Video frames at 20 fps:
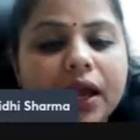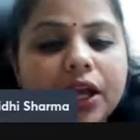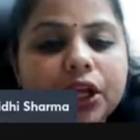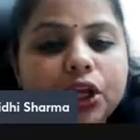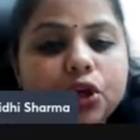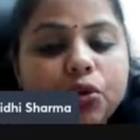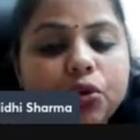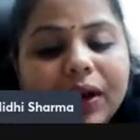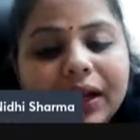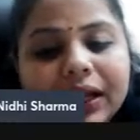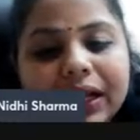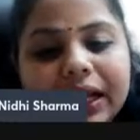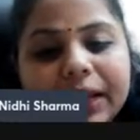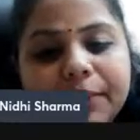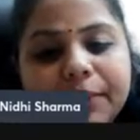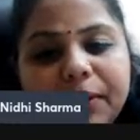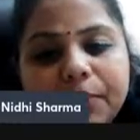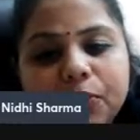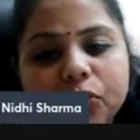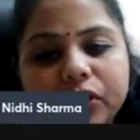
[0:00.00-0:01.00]
You are
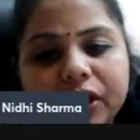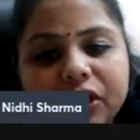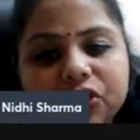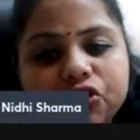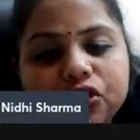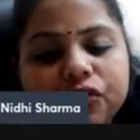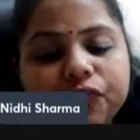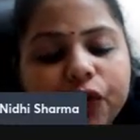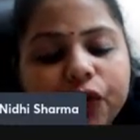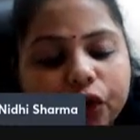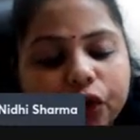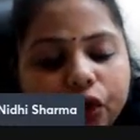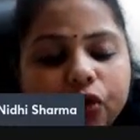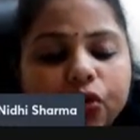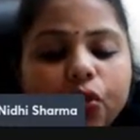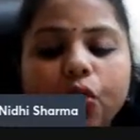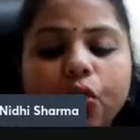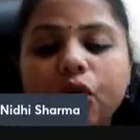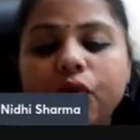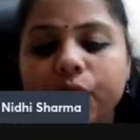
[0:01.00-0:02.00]
claiming protection for your
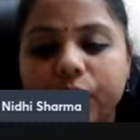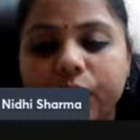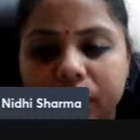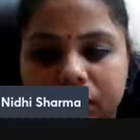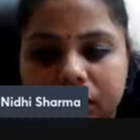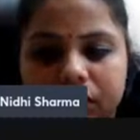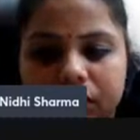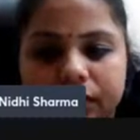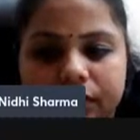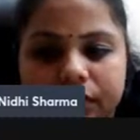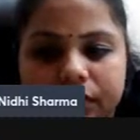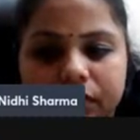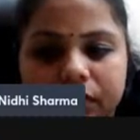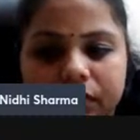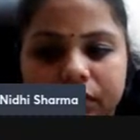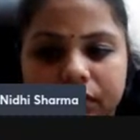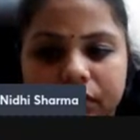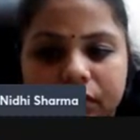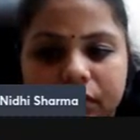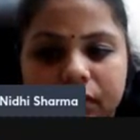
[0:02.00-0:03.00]
own work,
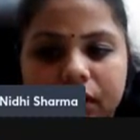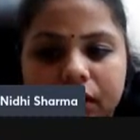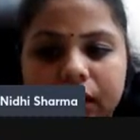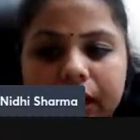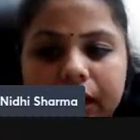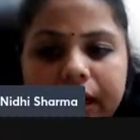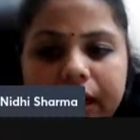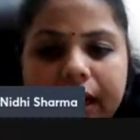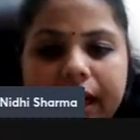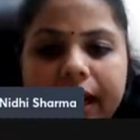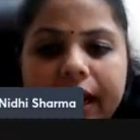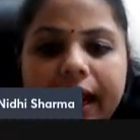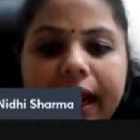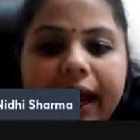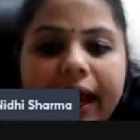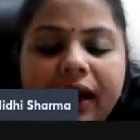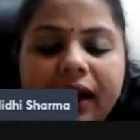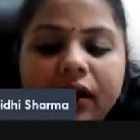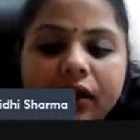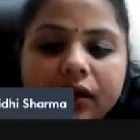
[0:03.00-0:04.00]

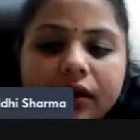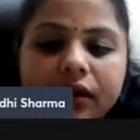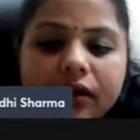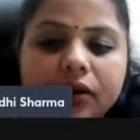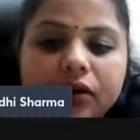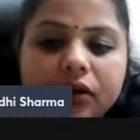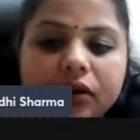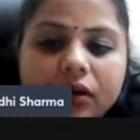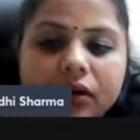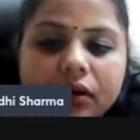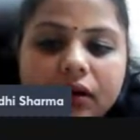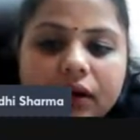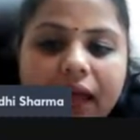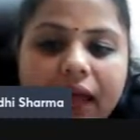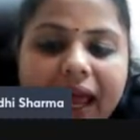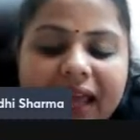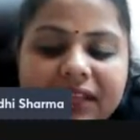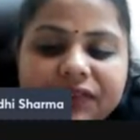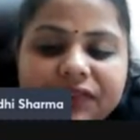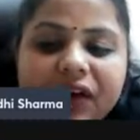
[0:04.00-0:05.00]
and
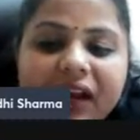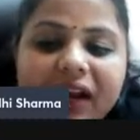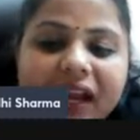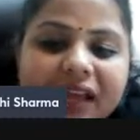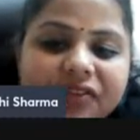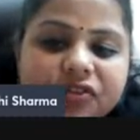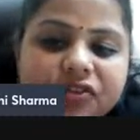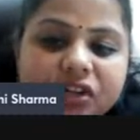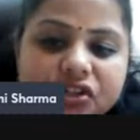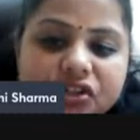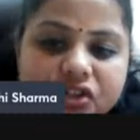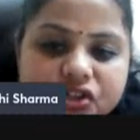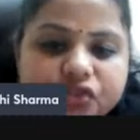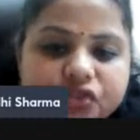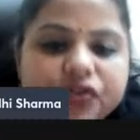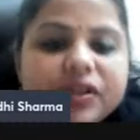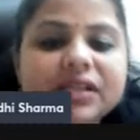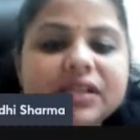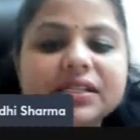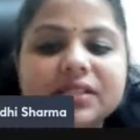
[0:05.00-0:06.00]
as far as
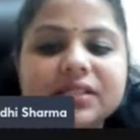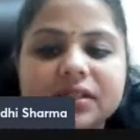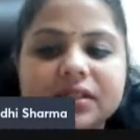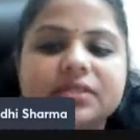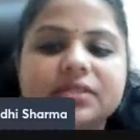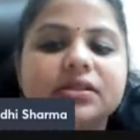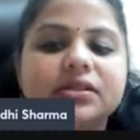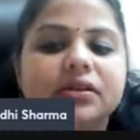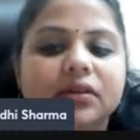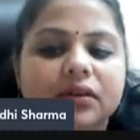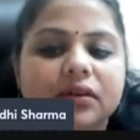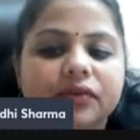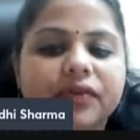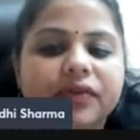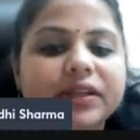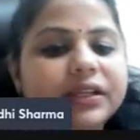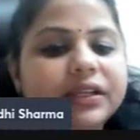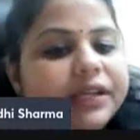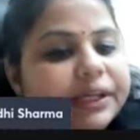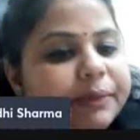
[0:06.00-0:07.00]
registry is concerned,
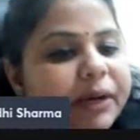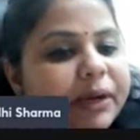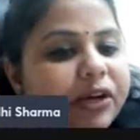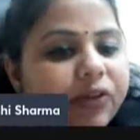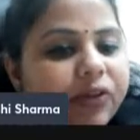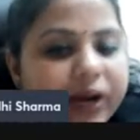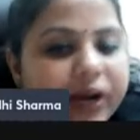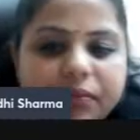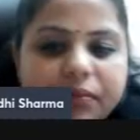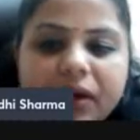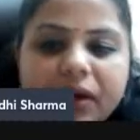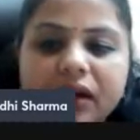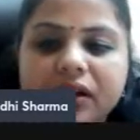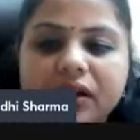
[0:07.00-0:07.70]
whether it be trademark